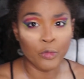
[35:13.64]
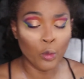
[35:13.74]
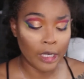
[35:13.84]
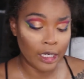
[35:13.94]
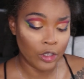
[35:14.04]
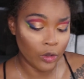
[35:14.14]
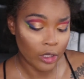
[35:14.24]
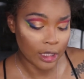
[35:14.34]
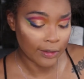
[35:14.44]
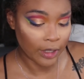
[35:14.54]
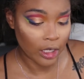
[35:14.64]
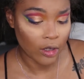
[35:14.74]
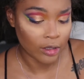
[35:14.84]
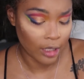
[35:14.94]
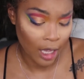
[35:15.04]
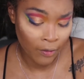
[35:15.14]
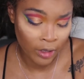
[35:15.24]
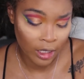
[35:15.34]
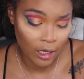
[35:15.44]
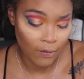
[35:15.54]
when I do these videos,
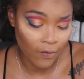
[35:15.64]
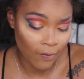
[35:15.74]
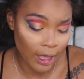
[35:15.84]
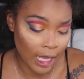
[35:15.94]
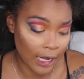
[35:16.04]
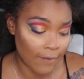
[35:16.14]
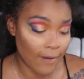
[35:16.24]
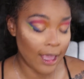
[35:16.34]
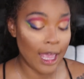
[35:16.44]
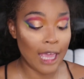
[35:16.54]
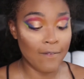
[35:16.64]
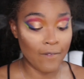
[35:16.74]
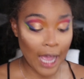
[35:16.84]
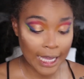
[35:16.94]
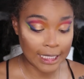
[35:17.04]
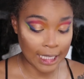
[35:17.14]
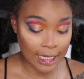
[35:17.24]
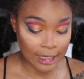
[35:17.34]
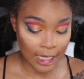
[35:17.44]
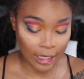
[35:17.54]
having an advice
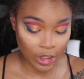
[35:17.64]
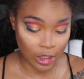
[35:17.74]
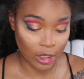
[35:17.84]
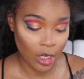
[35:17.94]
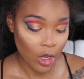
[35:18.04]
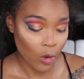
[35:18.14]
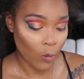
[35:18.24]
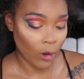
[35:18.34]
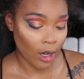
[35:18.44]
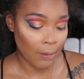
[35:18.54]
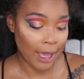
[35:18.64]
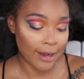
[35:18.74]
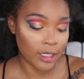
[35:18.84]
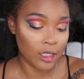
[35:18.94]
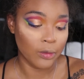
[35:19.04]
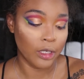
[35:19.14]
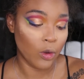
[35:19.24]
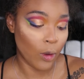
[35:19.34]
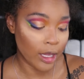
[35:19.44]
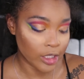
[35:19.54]
section where I'm answering
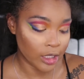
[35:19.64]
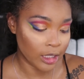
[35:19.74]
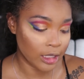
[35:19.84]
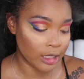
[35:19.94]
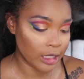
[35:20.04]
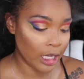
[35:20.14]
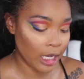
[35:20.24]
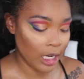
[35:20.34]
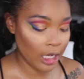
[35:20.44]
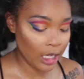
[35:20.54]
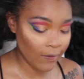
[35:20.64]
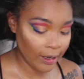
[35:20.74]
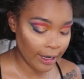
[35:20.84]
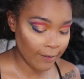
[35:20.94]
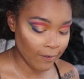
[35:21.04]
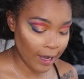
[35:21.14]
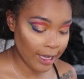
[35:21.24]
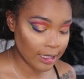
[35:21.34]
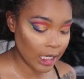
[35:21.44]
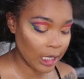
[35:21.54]
questions and giving
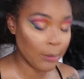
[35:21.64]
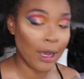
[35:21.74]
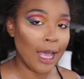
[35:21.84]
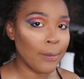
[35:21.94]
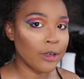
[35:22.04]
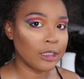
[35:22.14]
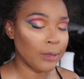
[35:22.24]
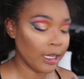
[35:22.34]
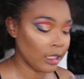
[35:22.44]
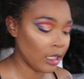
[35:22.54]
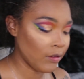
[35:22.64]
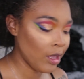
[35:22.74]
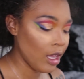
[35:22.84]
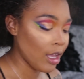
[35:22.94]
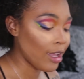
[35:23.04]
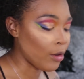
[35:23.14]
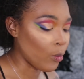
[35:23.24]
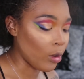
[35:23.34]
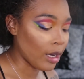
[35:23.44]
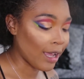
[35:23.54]
advice on my perspective and
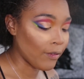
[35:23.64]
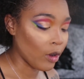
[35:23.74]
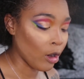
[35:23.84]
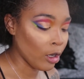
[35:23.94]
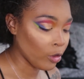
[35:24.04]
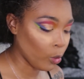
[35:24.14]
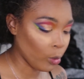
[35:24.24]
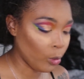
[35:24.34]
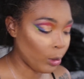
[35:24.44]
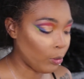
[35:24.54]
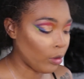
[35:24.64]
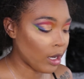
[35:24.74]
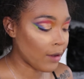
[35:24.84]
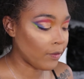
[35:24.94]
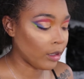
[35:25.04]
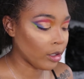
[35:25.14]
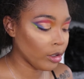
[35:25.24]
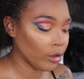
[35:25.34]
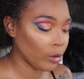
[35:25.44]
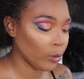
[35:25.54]
what I've gone through and what I've
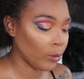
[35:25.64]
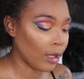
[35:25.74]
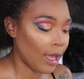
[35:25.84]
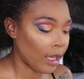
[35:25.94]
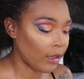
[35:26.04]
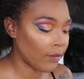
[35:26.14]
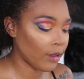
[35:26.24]
learned through life.